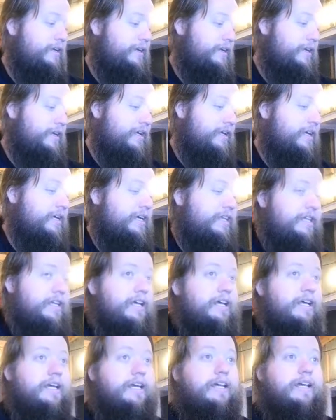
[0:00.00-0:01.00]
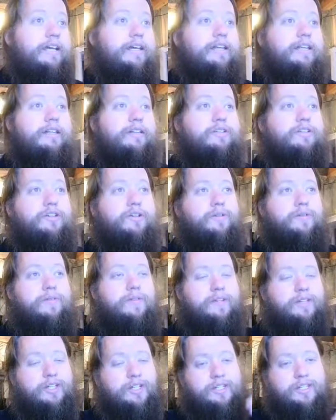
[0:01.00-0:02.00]
And then truth
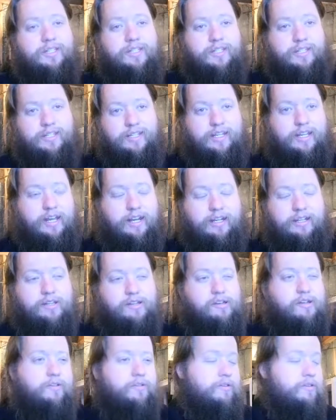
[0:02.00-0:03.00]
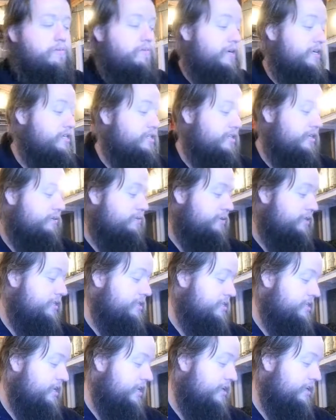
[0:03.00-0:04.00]
and justice, they kind of just go to the wayside with this
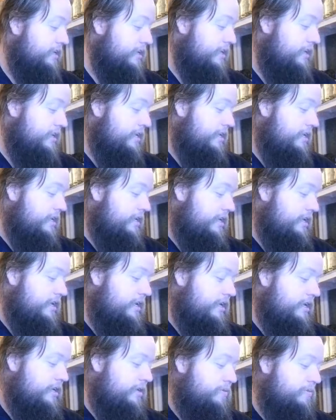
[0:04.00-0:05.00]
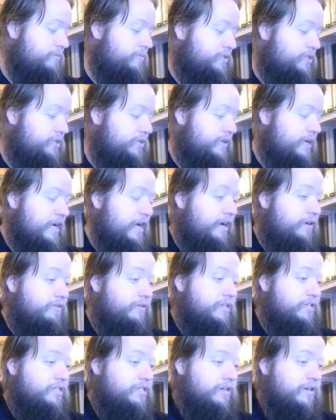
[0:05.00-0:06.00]
guy. So now we
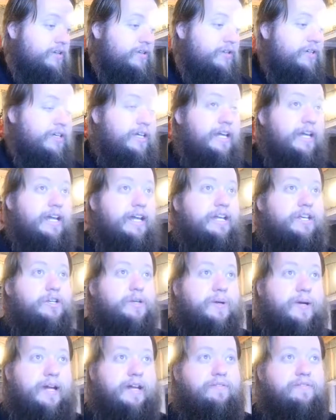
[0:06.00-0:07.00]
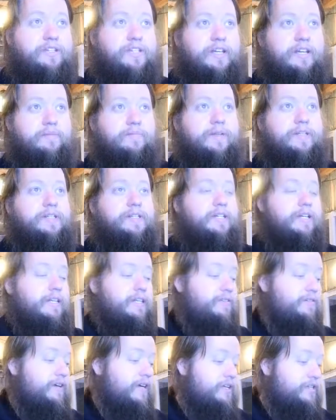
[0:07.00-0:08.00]
start looking at drive statements. Now
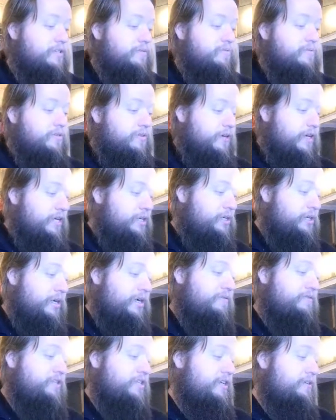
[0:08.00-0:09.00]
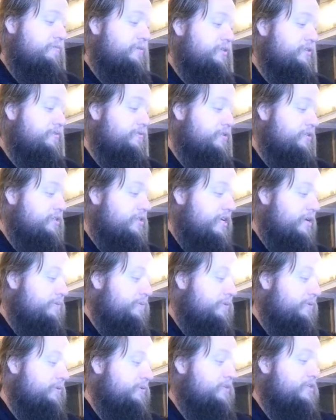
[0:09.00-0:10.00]
they've got some great drive statements for
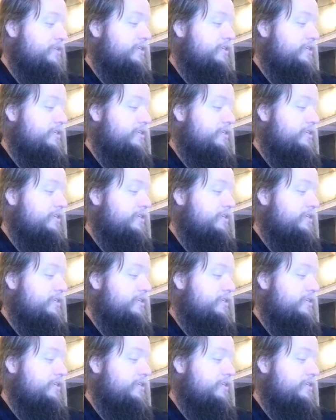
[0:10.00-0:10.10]
examples.